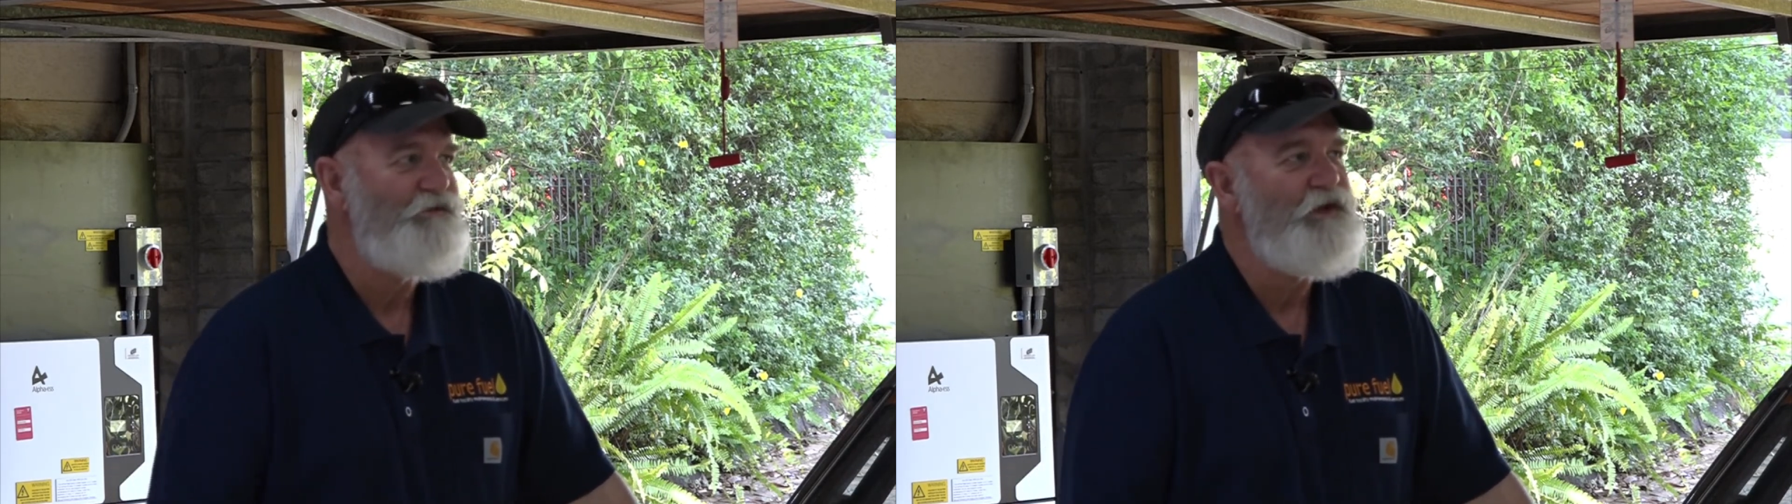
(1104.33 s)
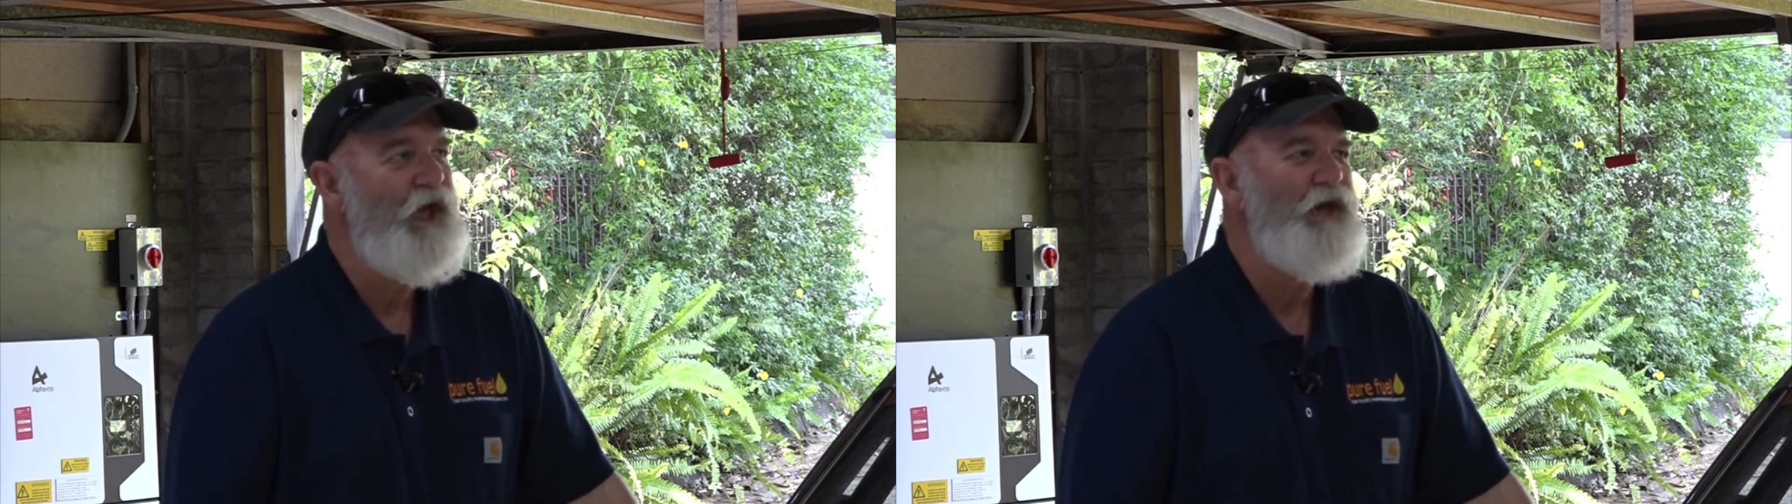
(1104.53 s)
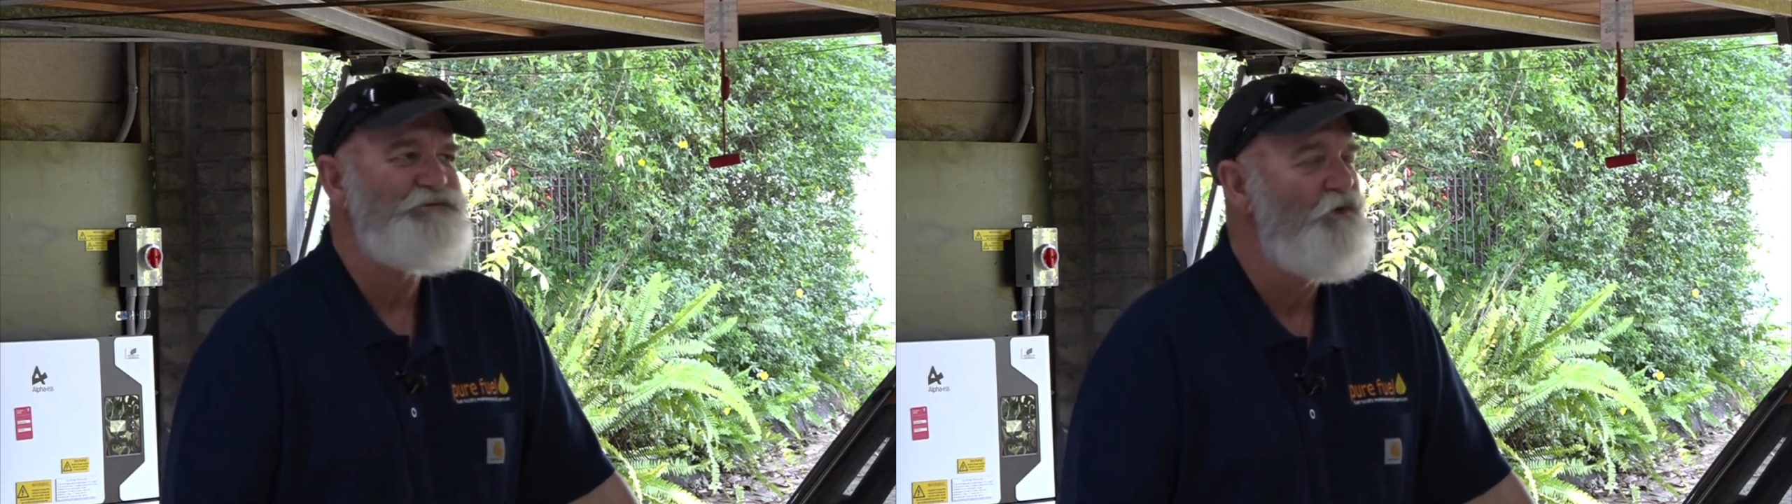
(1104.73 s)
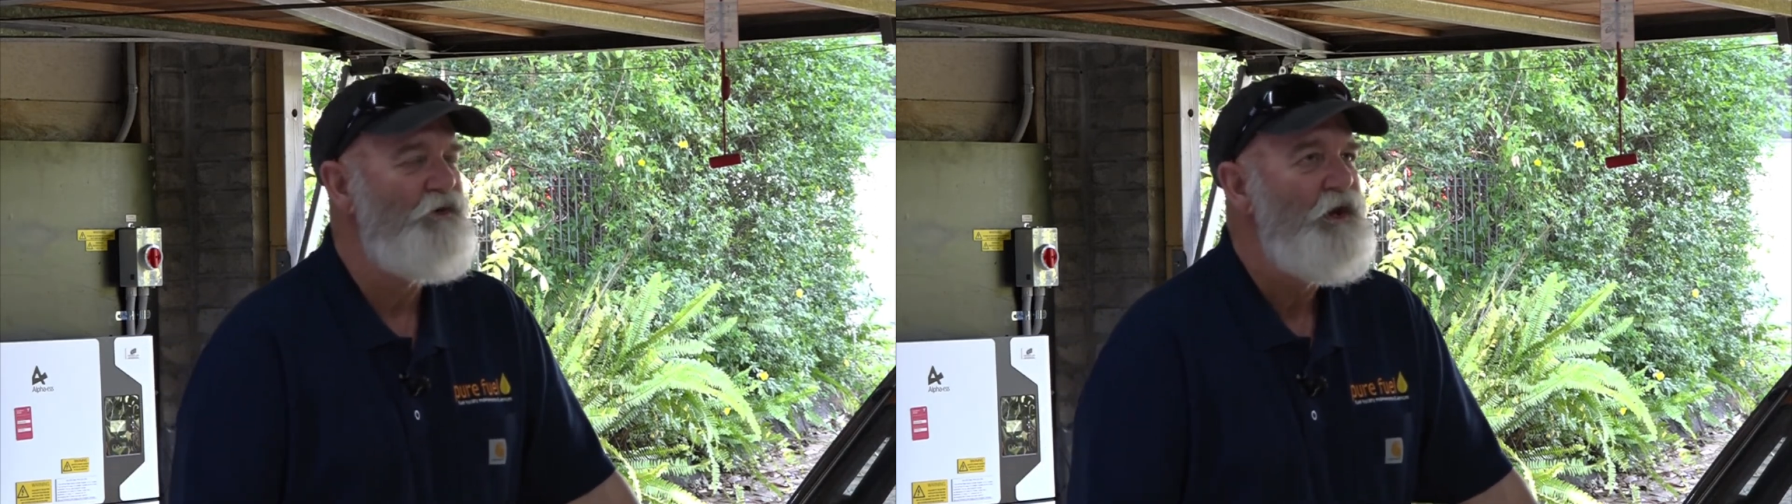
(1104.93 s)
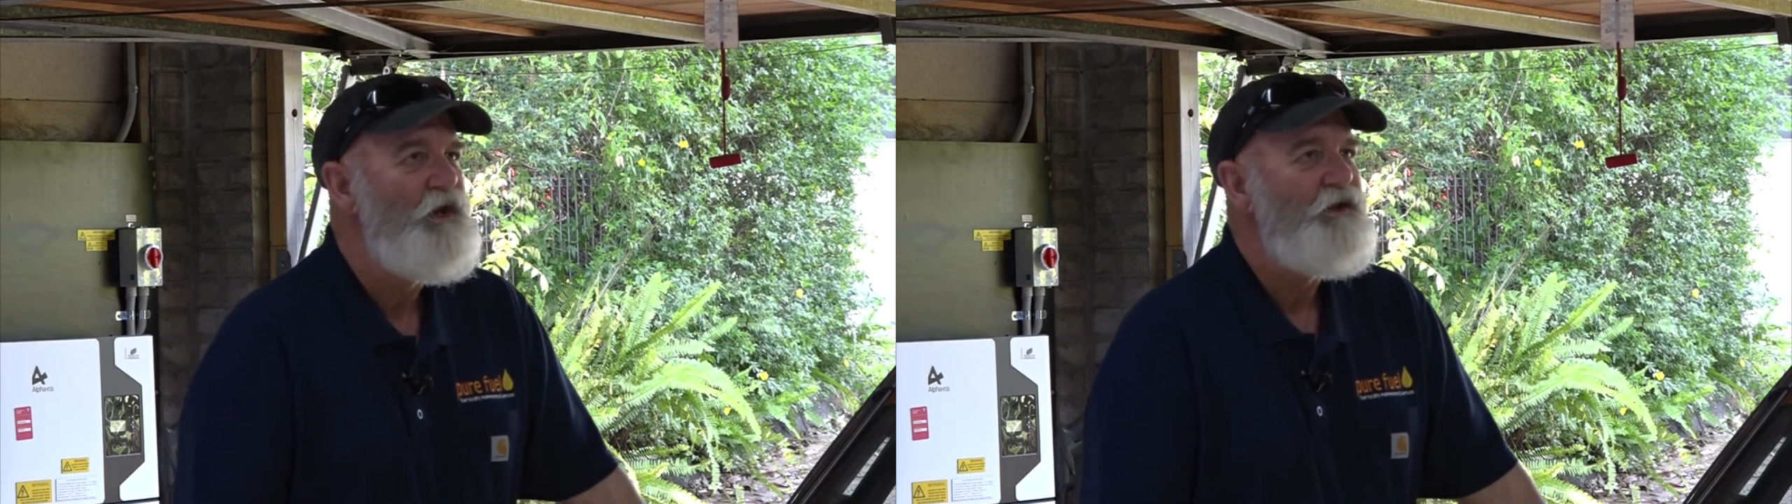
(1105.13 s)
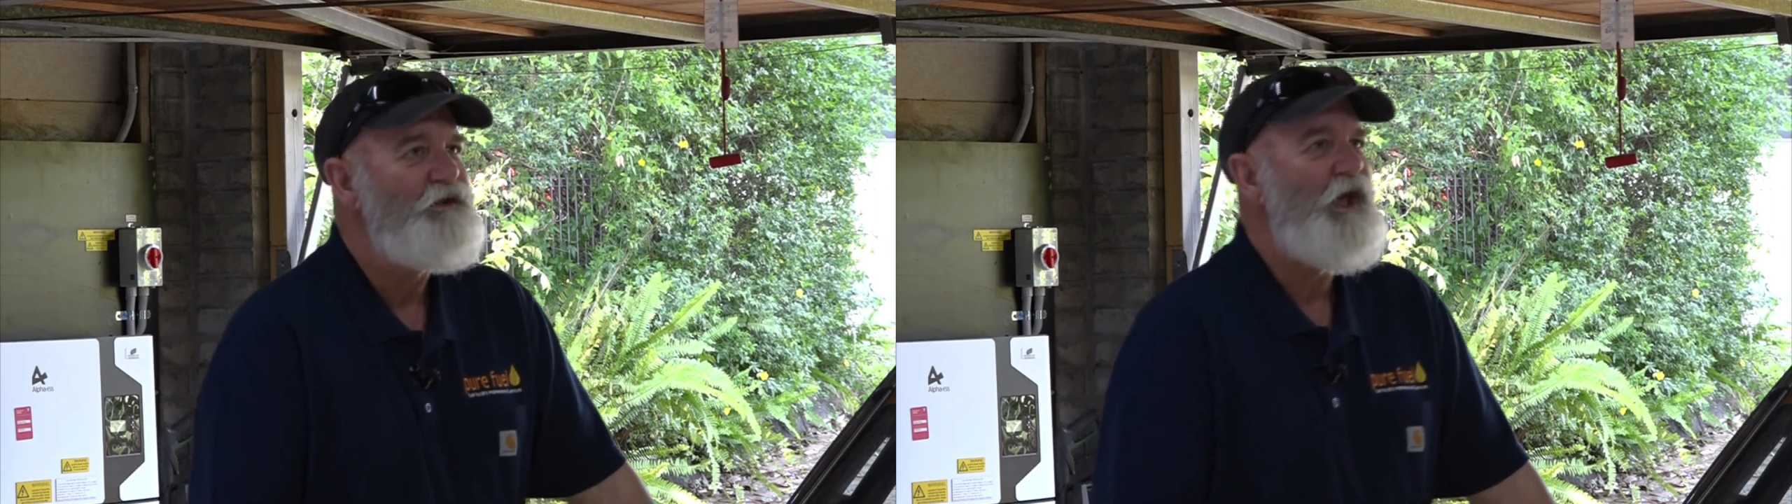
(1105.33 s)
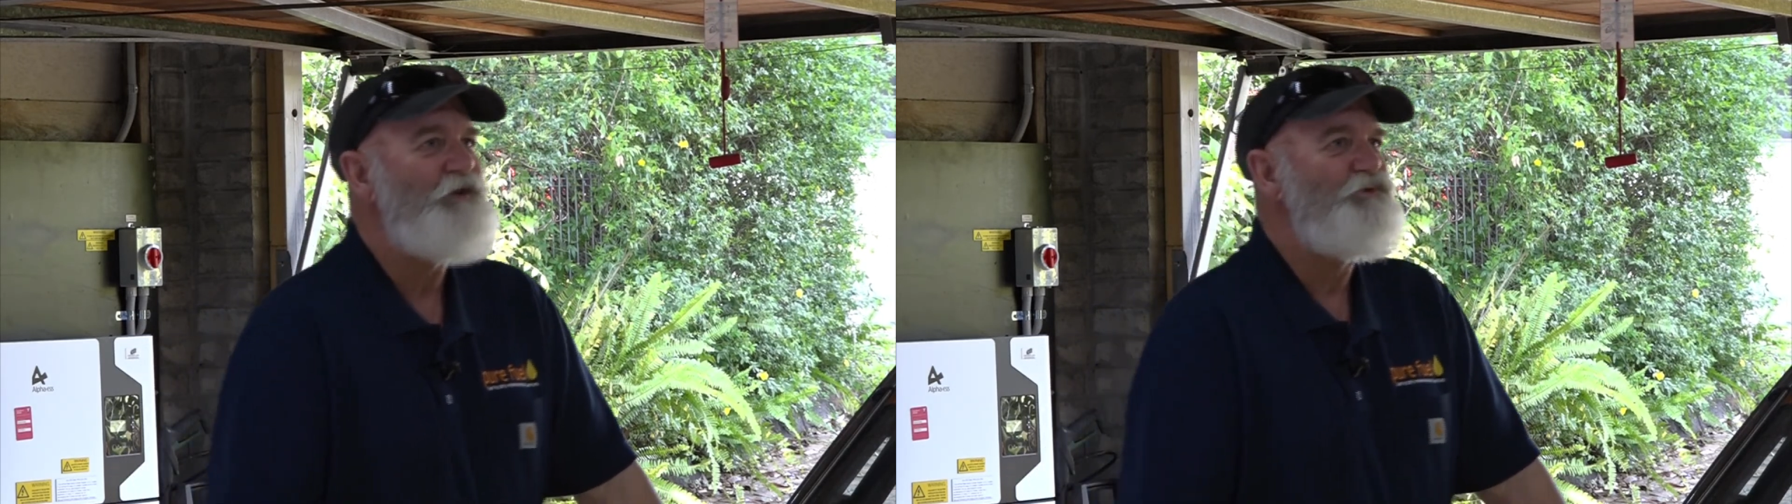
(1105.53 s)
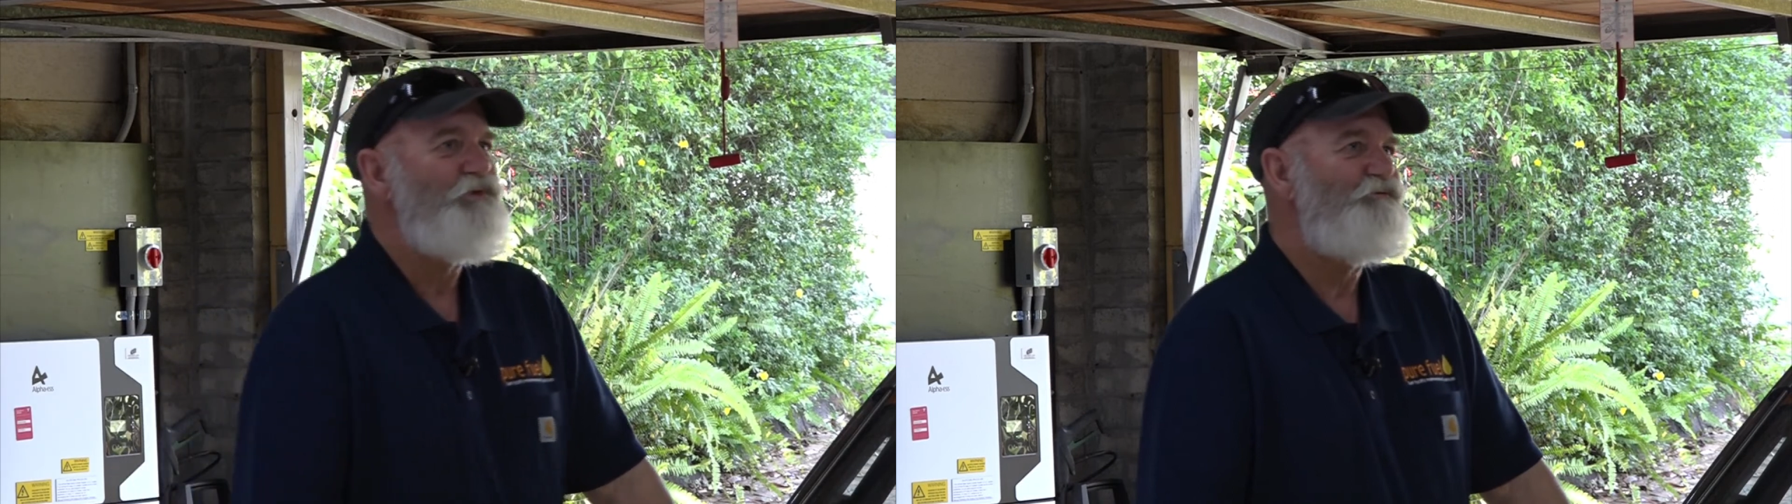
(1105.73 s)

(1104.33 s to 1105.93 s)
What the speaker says: The car, the car with